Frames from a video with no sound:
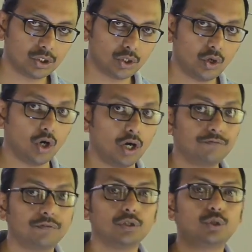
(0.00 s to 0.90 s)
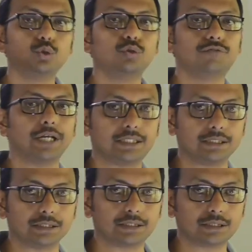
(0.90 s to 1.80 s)
of two
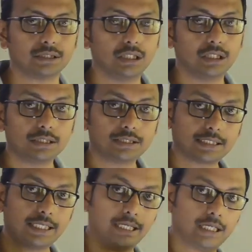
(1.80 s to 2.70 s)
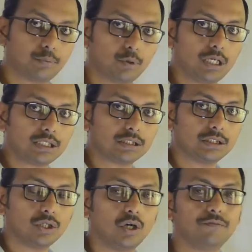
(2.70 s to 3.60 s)
vectors. Scalar product
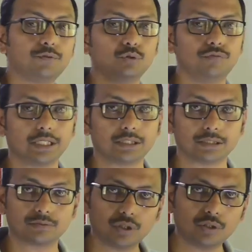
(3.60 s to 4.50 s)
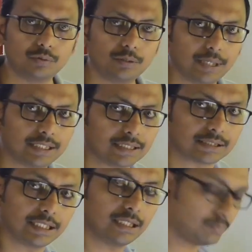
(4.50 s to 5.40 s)
of two vectors. What do you mean by that?
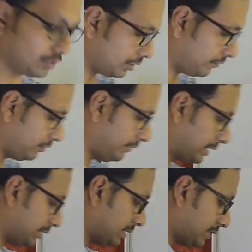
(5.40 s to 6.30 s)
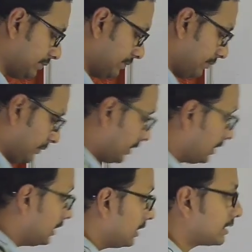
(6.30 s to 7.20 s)
Scalar product of two vectors?
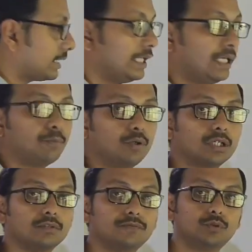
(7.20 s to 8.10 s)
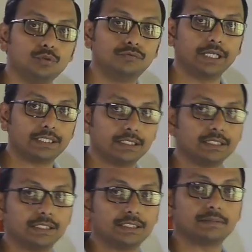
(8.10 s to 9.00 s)
Scalar product of two
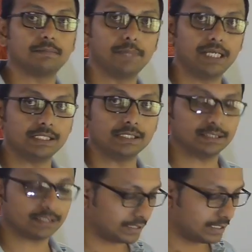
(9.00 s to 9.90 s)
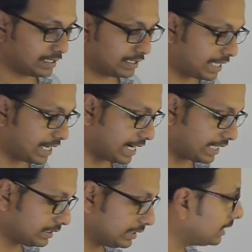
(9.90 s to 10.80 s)
vectors means
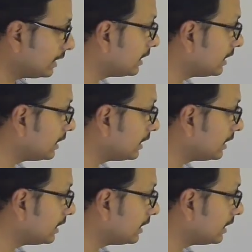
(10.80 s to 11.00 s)
that